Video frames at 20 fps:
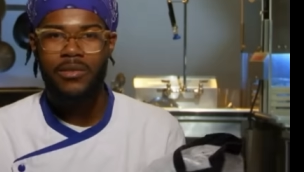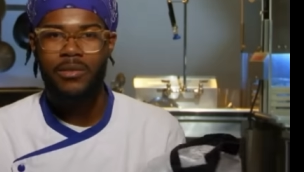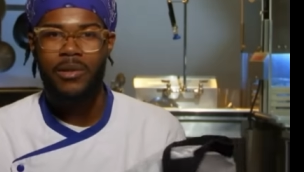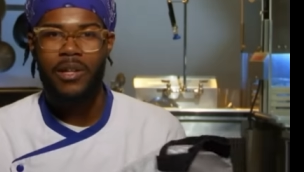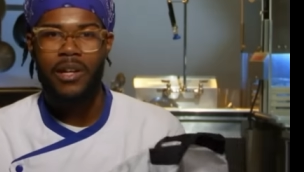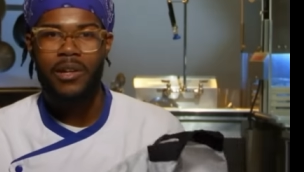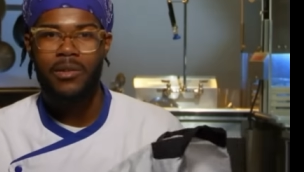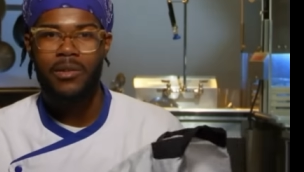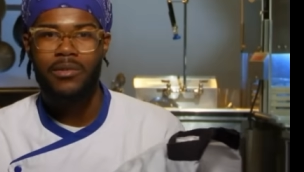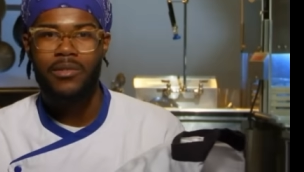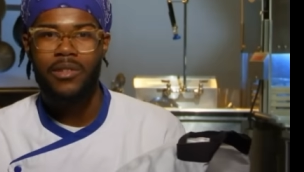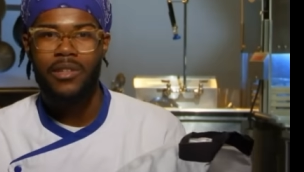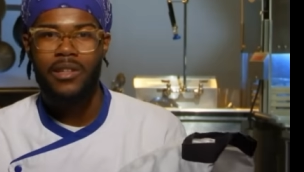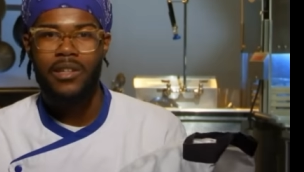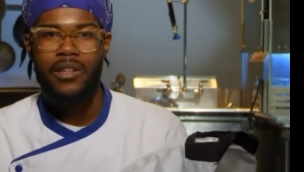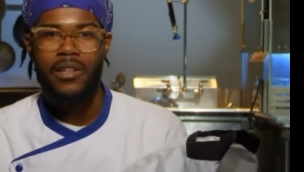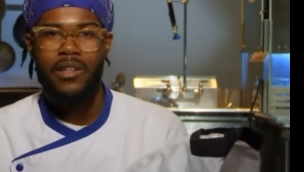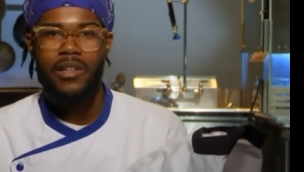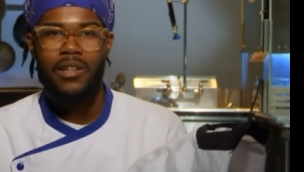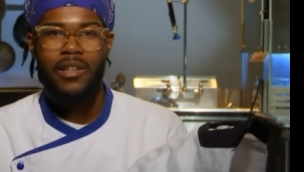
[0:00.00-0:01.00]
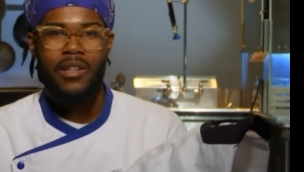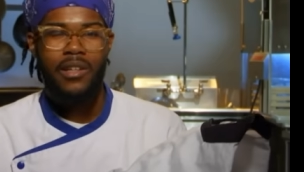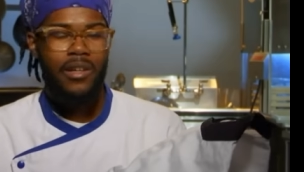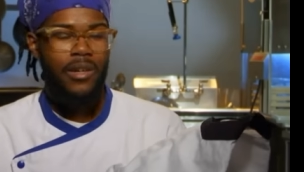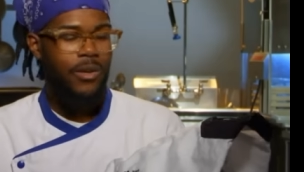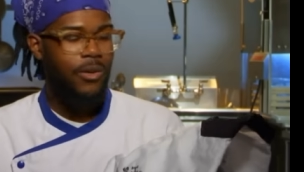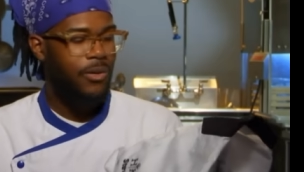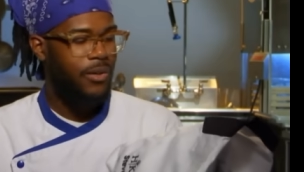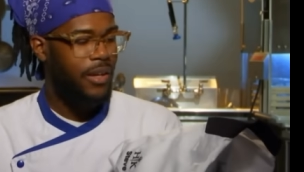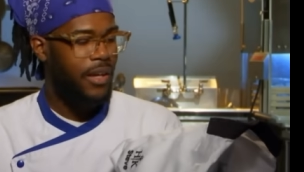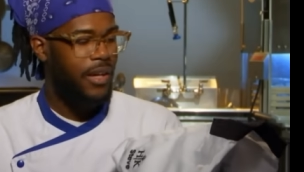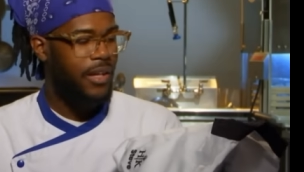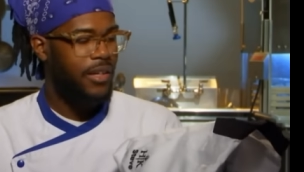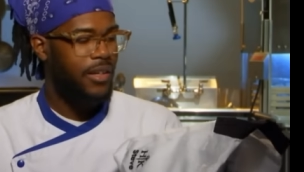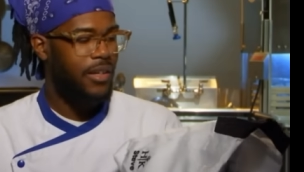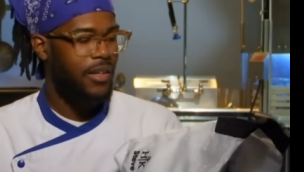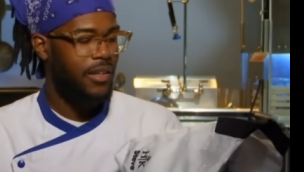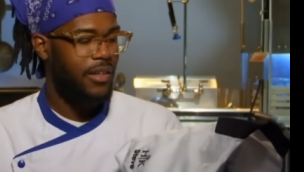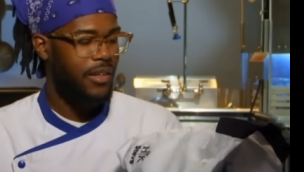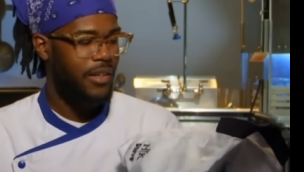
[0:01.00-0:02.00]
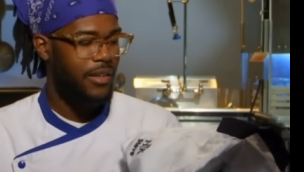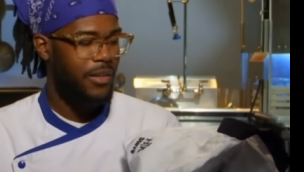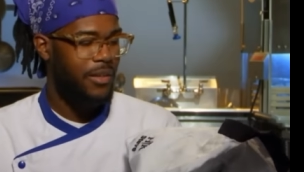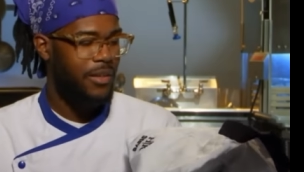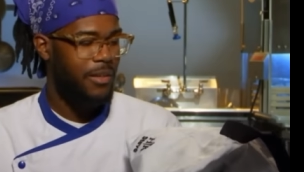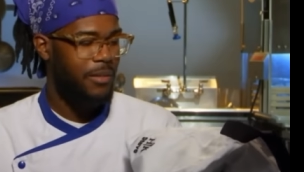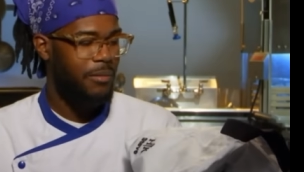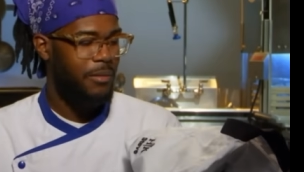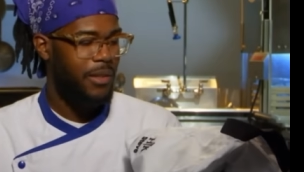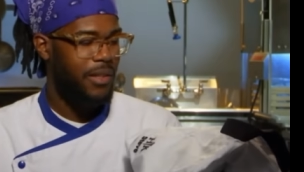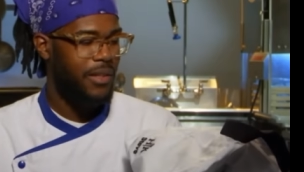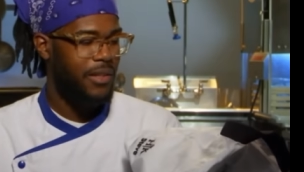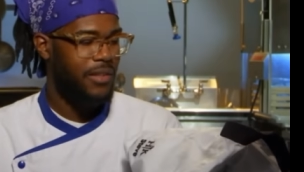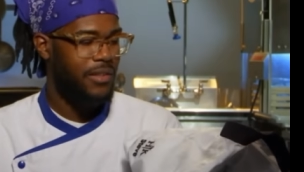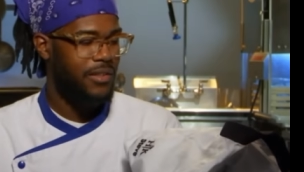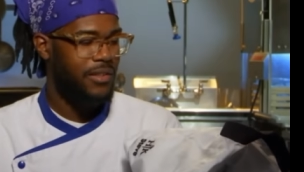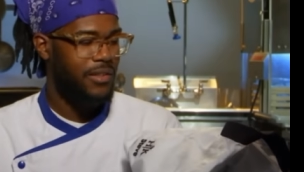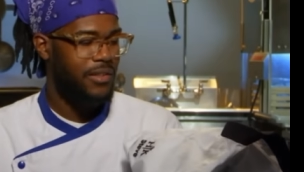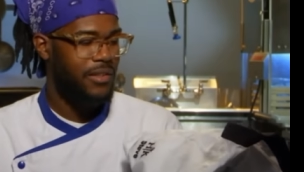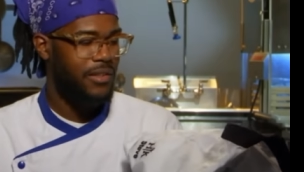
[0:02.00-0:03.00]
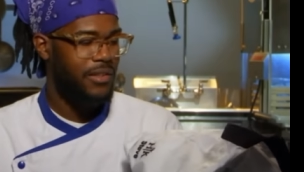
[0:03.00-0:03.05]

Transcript: without old Nana because